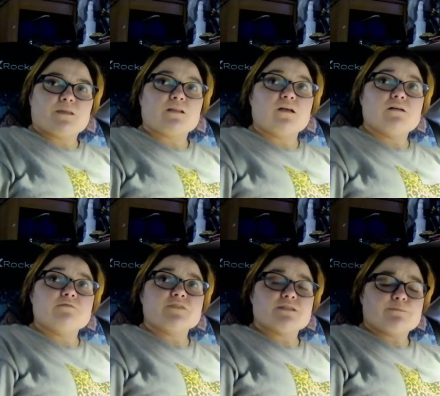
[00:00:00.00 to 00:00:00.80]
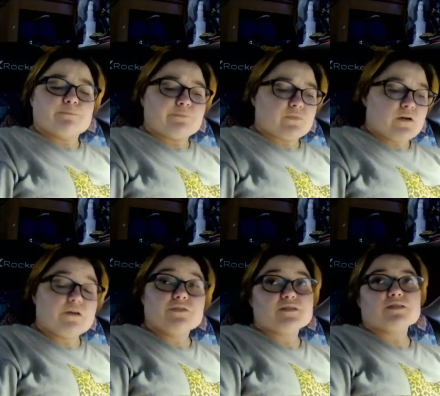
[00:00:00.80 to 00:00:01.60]
gloves
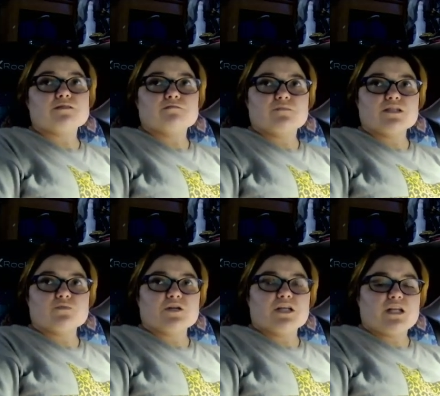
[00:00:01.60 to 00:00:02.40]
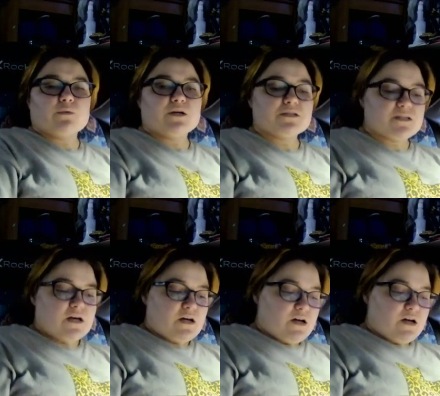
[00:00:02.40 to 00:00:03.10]
on this one anyways.